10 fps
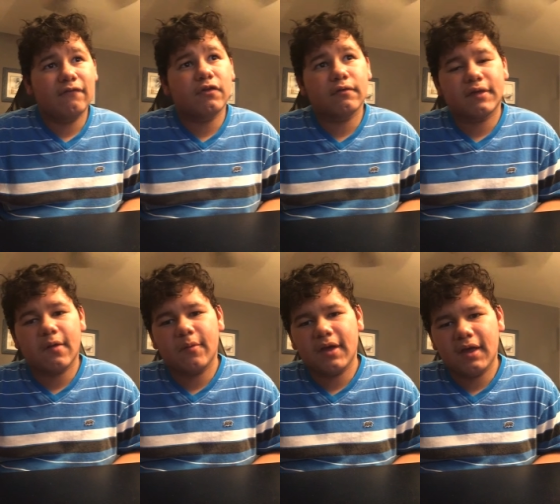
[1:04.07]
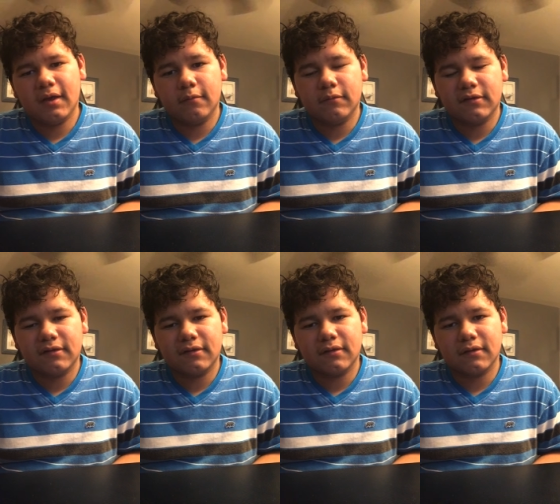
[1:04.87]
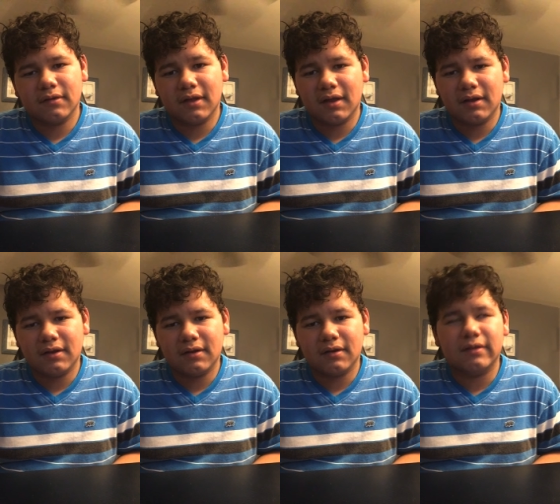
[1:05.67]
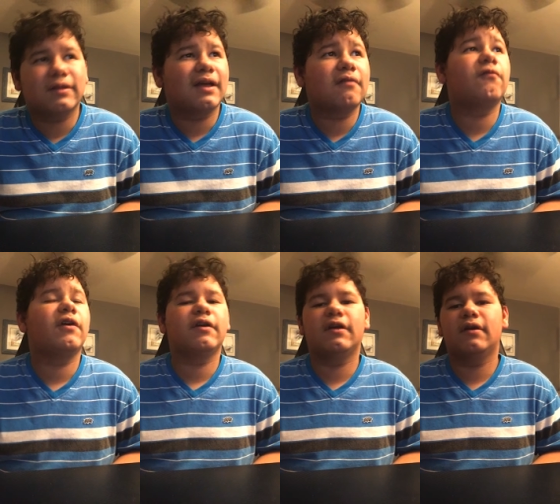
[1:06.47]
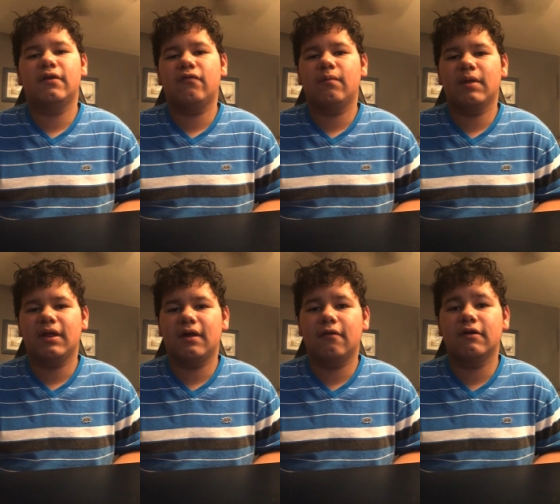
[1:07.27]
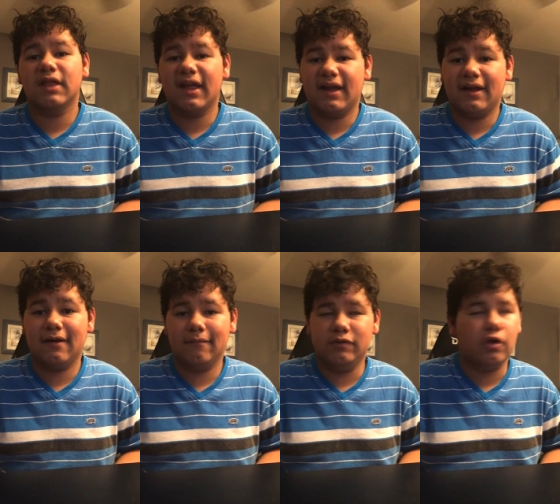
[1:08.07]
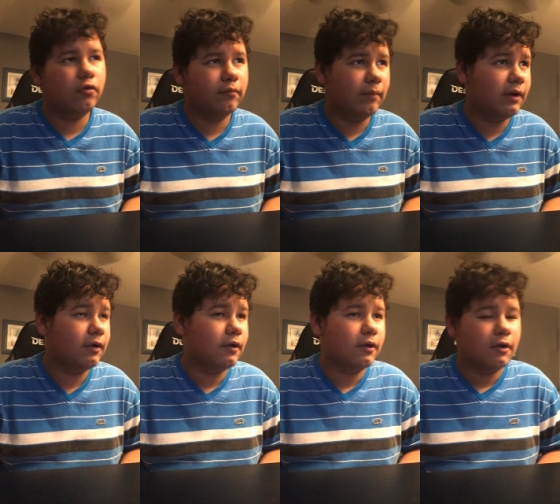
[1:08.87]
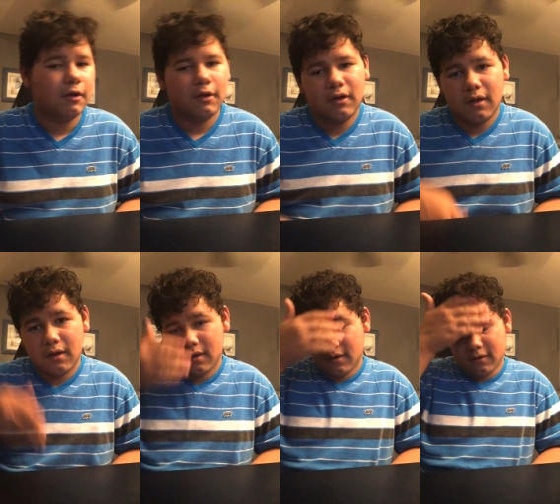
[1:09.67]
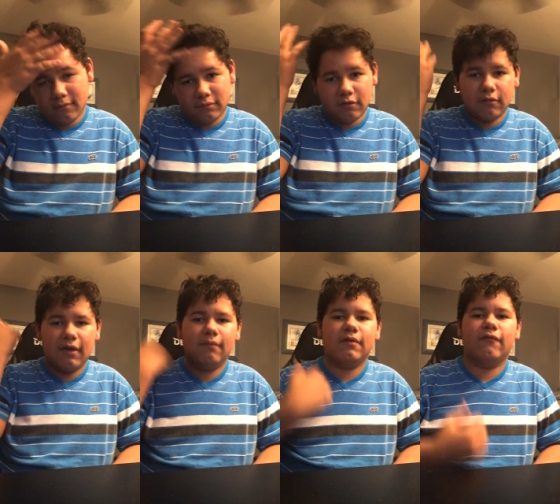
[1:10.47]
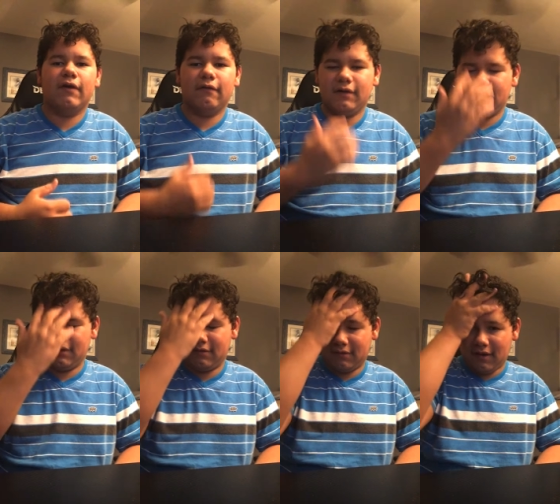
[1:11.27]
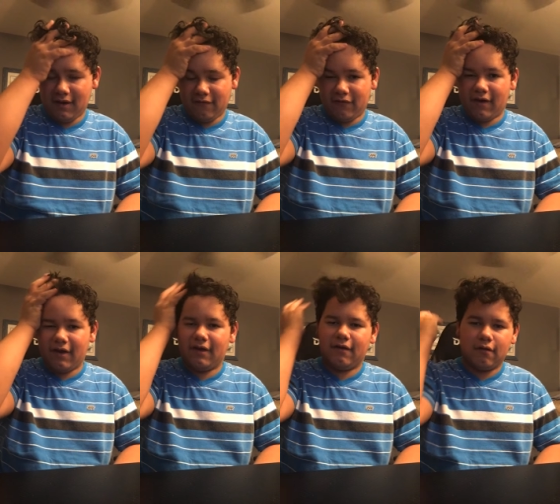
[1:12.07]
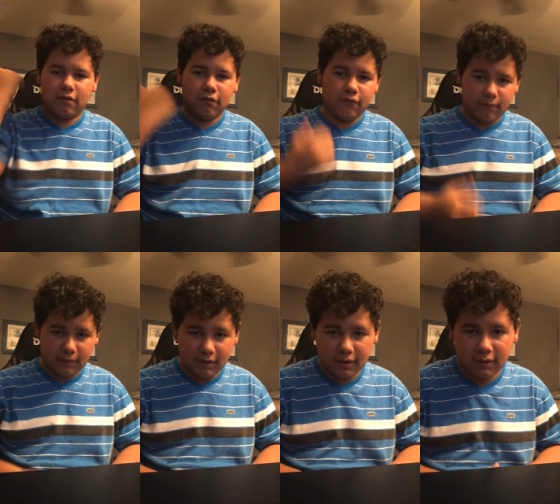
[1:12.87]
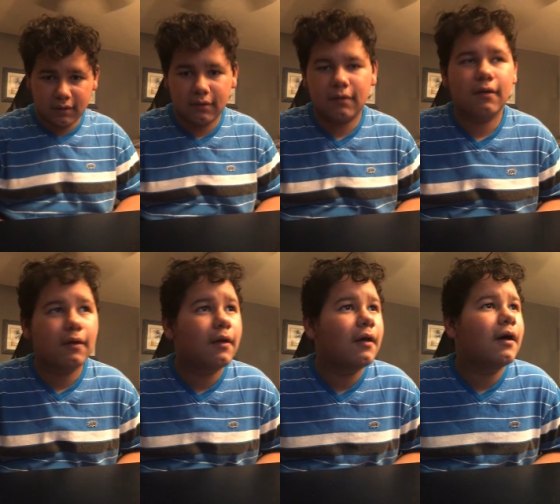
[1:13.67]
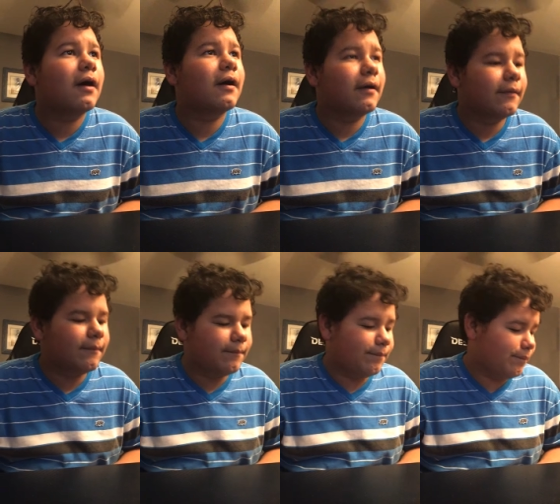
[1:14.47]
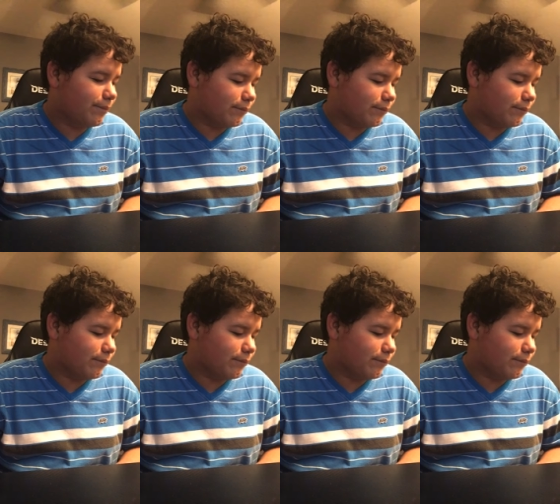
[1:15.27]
have those type of games, then that's very good if you play or like um Doom. Um those games are very nice. I have hair all over my head. Um